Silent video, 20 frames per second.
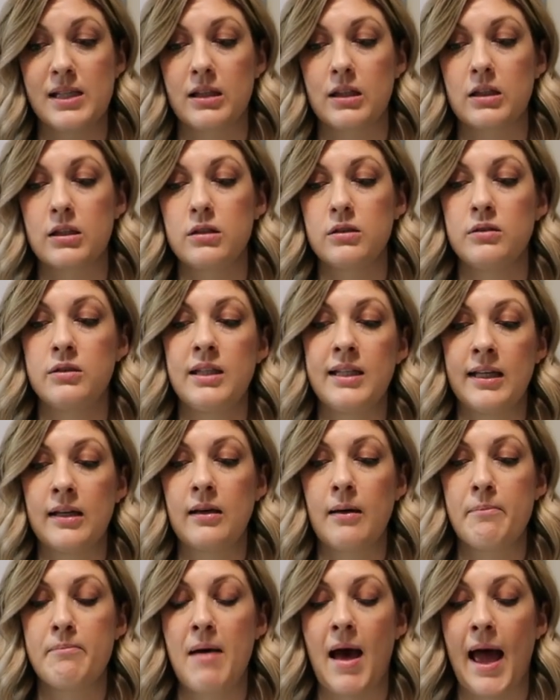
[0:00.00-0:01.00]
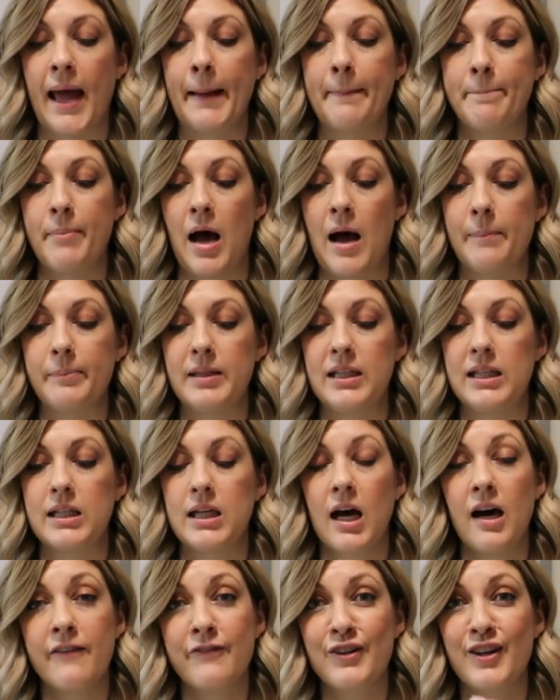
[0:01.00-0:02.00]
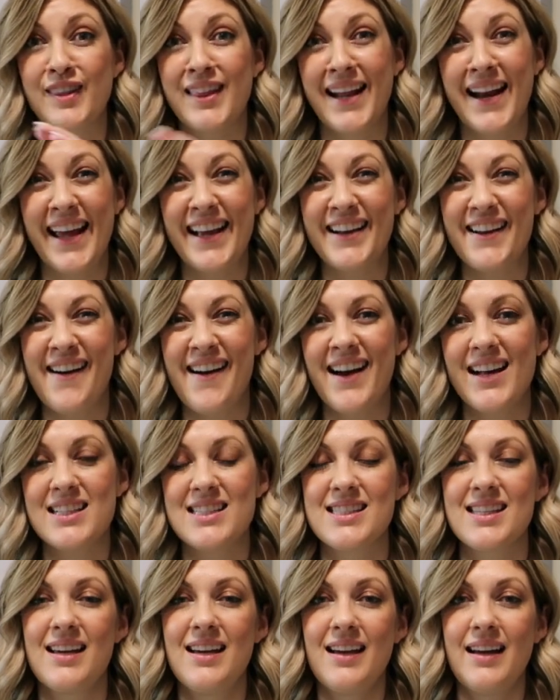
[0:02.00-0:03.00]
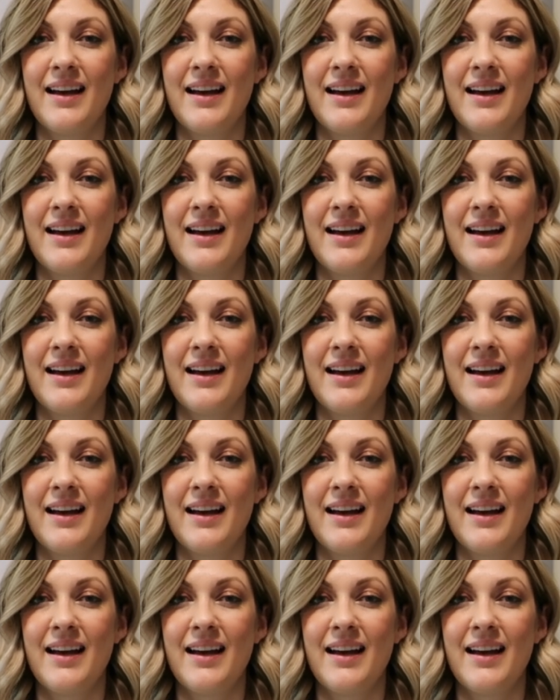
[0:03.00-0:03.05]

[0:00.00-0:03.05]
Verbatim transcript: including my Boppy cover that I got,